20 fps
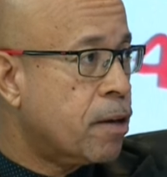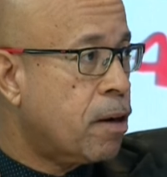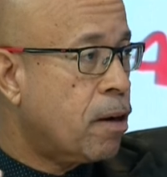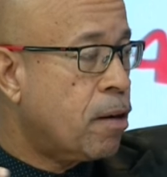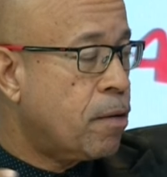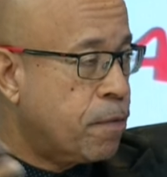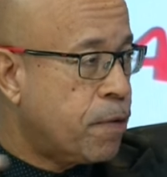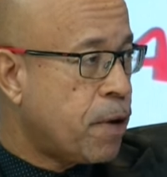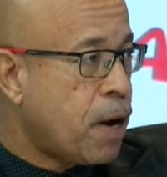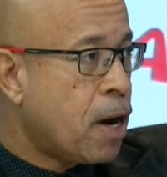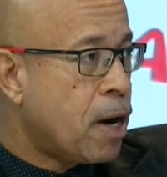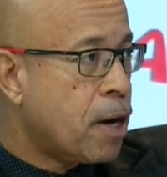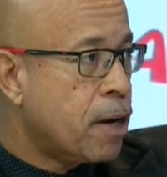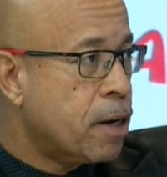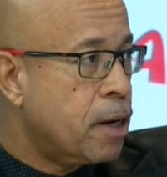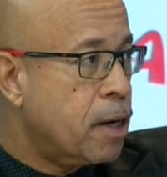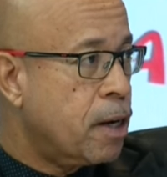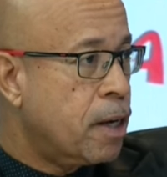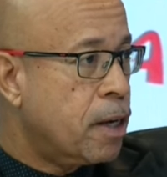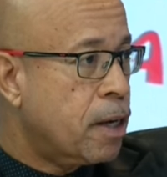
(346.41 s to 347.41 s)
of VAR
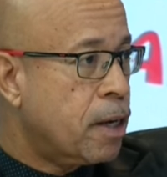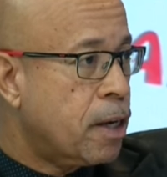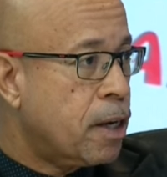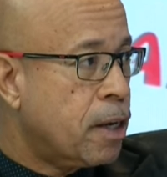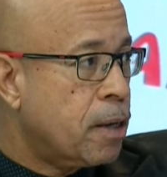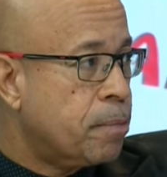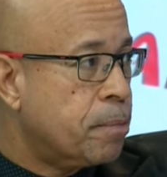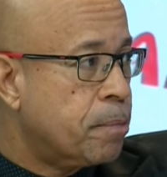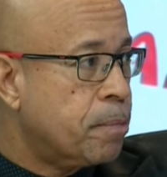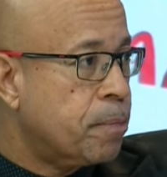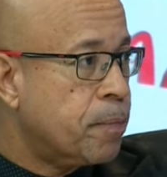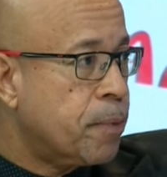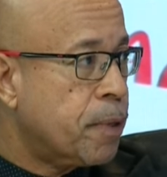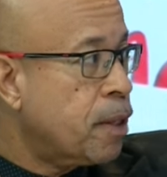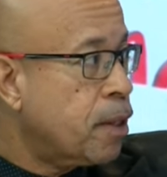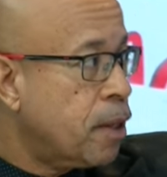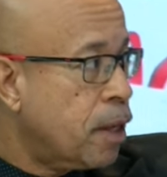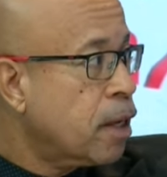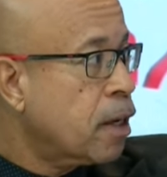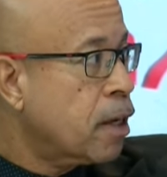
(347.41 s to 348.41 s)
um, in
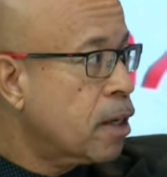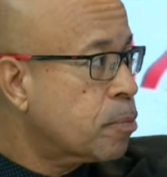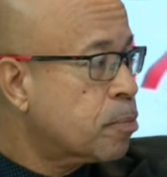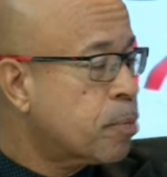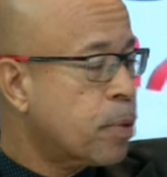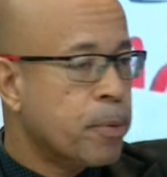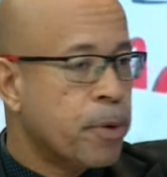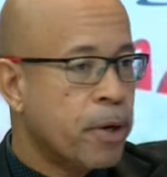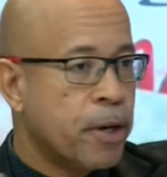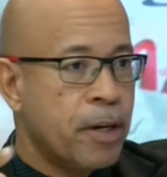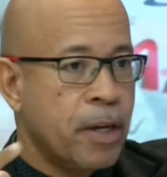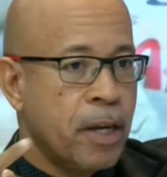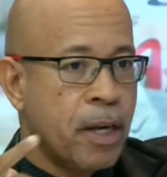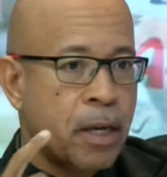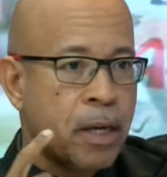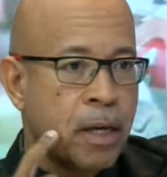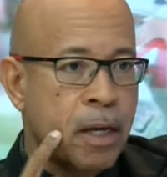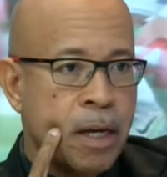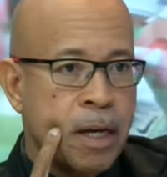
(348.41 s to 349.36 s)
the English Premier League